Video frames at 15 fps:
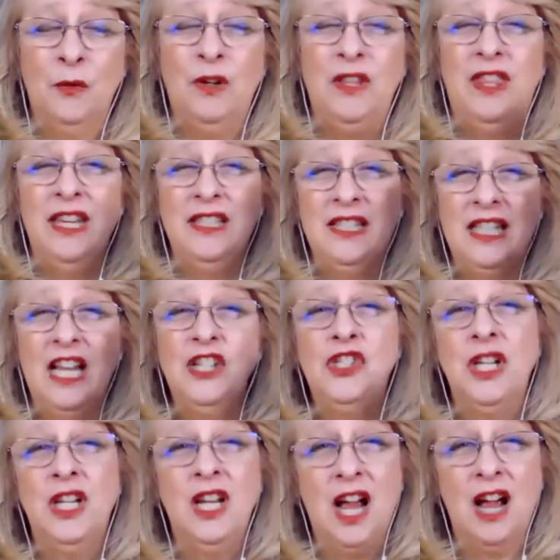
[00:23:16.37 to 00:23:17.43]
with the
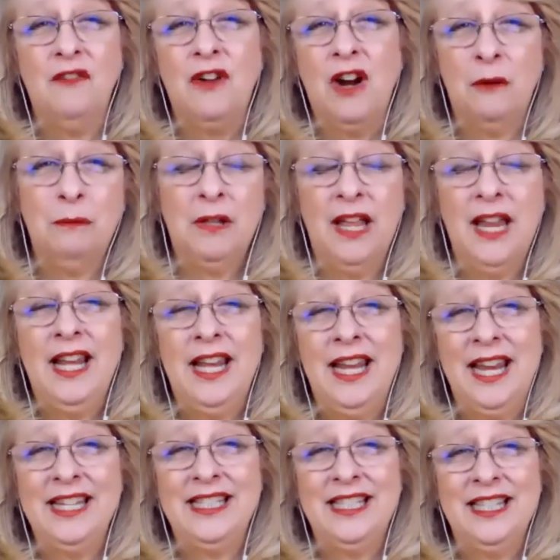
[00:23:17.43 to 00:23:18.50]
ascension of our
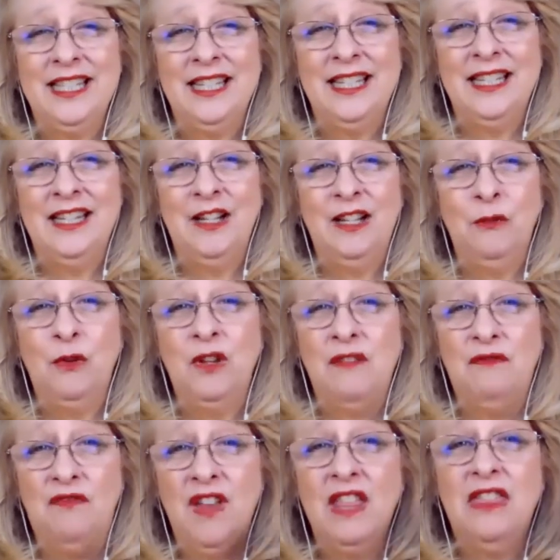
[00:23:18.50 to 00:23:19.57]
planet with
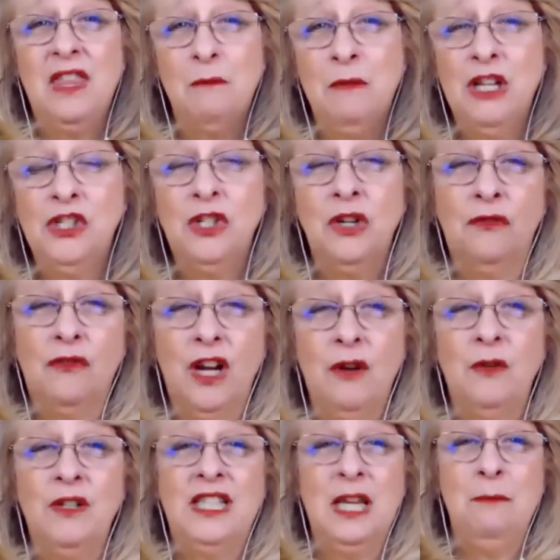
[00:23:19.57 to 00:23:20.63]
the fifth dimensional
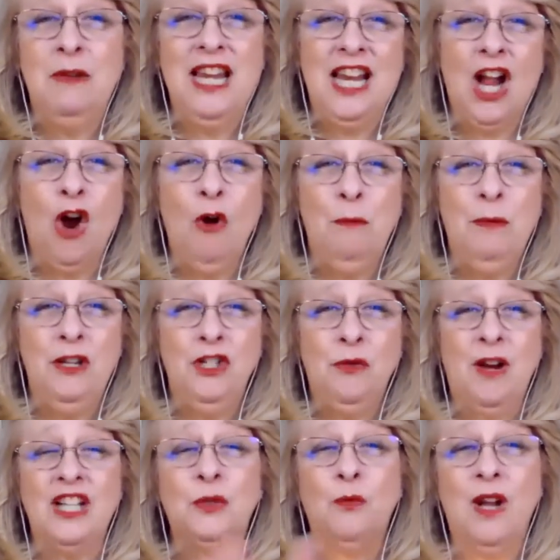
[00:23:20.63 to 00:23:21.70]
frequency being open
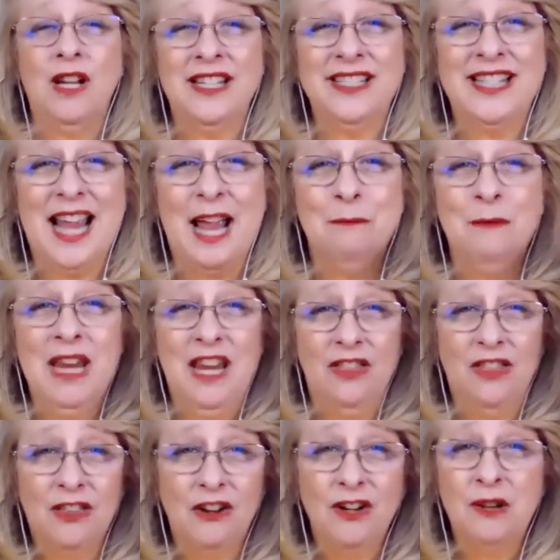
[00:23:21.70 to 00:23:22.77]
to us. What does that
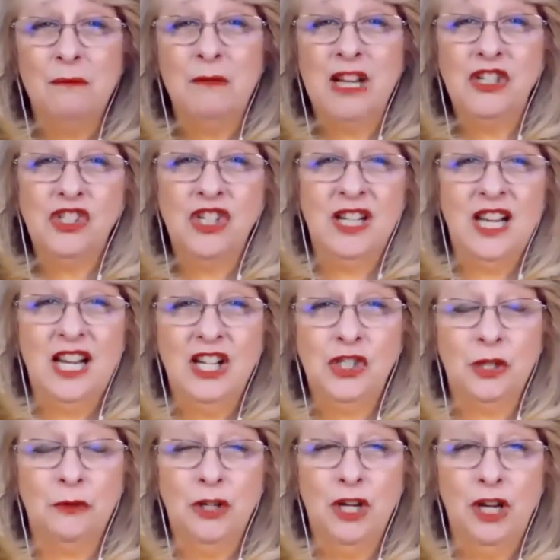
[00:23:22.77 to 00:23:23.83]
mean? Third dimension
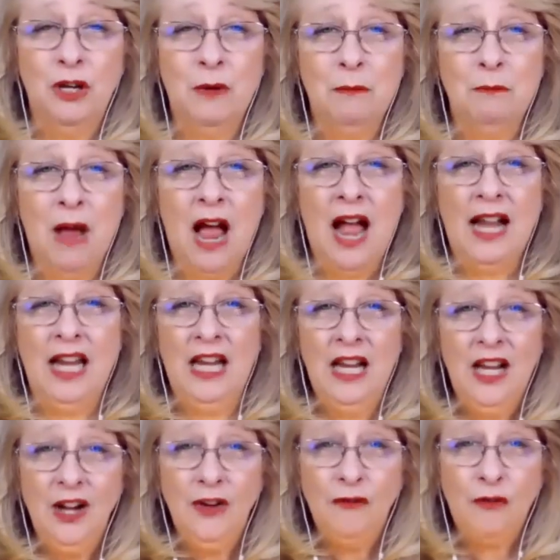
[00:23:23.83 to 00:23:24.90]
is your human body.
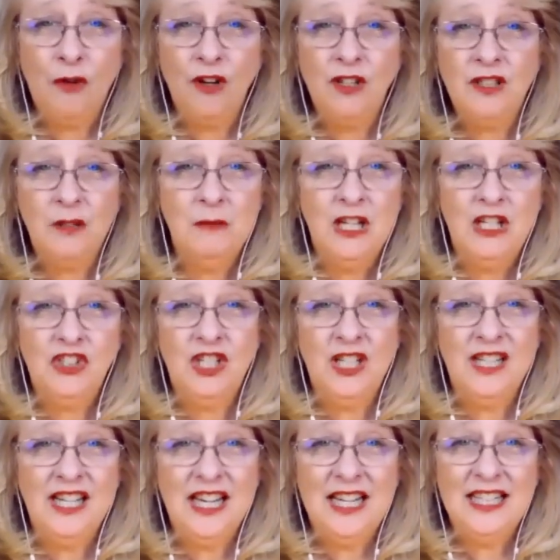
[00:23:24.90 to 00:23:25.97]
Fourth
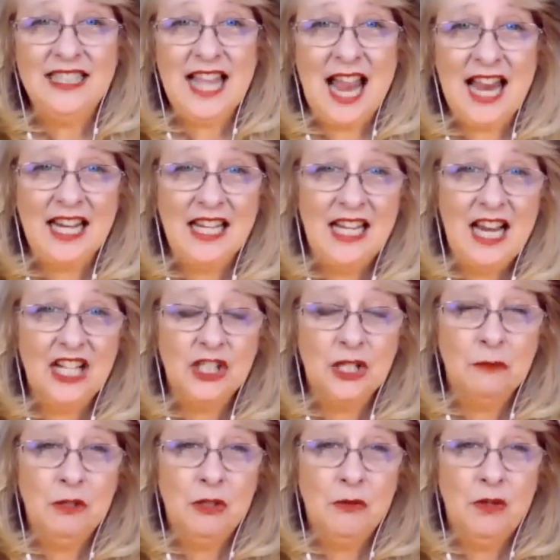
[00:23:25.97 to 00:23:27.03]
dimension is that
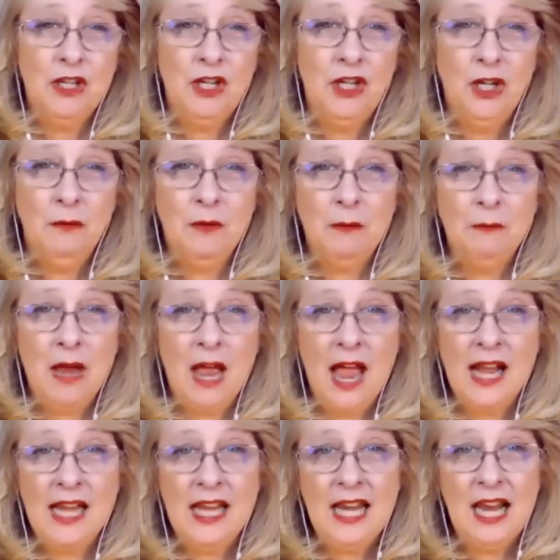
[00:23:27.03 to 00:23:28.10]
connection between the human
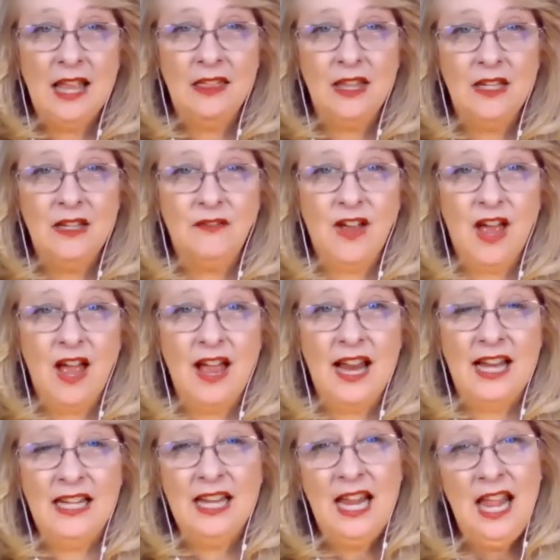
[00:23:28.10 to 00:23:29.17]
body and the
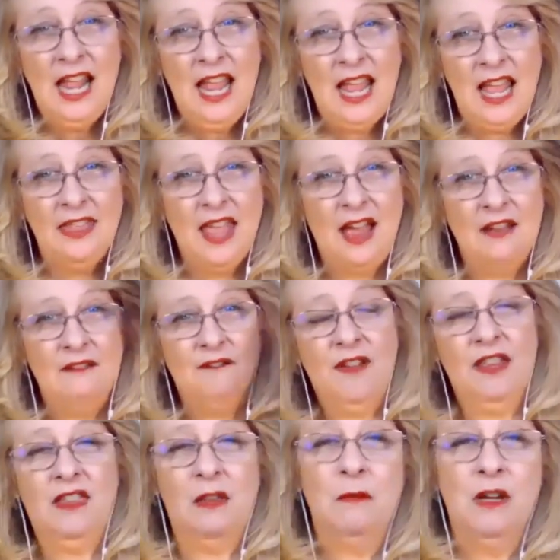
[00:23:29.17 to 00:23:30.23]
divine and that
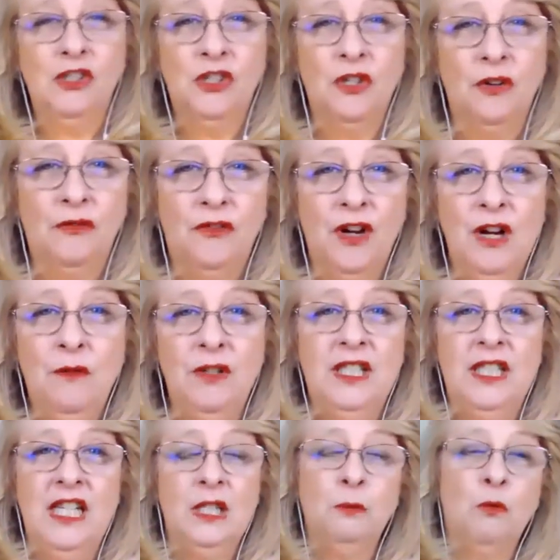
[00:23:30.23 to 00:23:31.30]
fifth dimensional
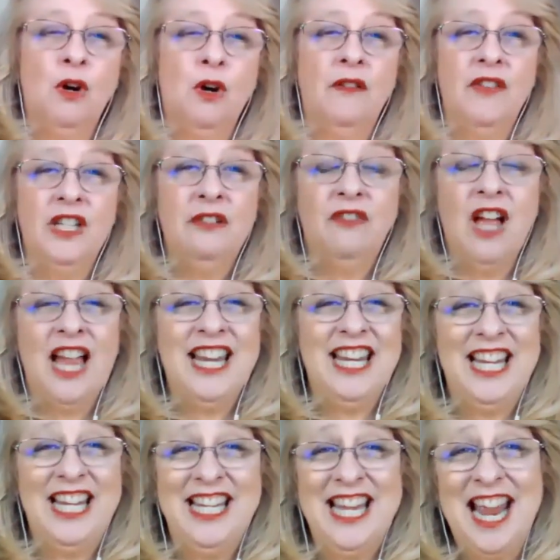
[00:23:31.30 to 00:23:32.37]
frequency is more of a
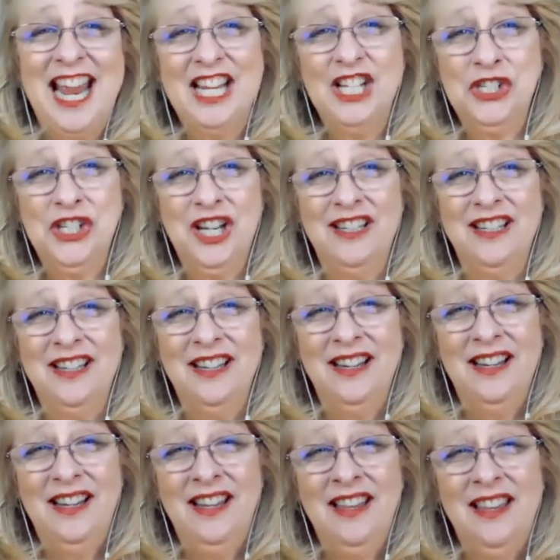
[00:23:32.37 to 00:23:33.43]
divine connection
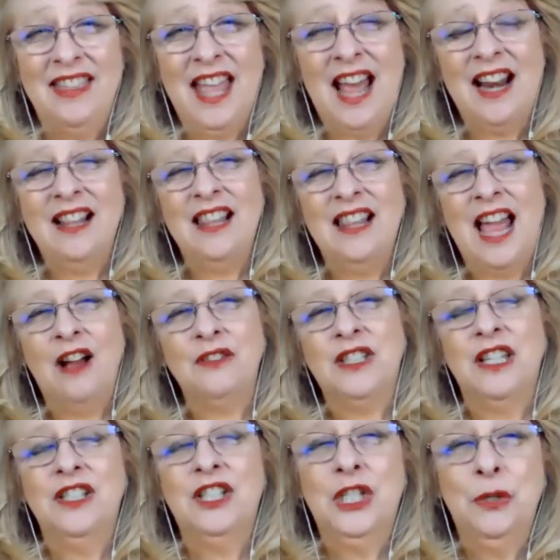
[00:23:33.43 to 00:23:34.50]
that
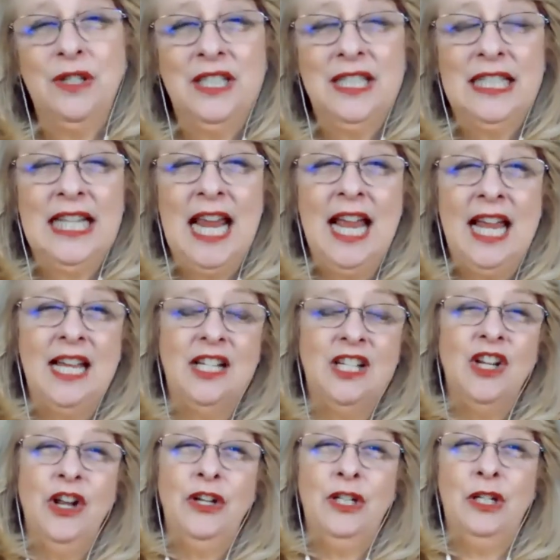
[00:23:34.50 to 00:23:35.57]
allows us to
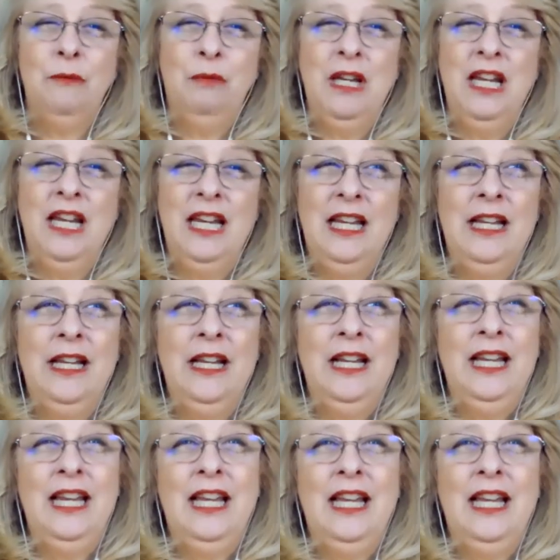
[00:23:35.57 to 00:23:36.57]
ascend, to be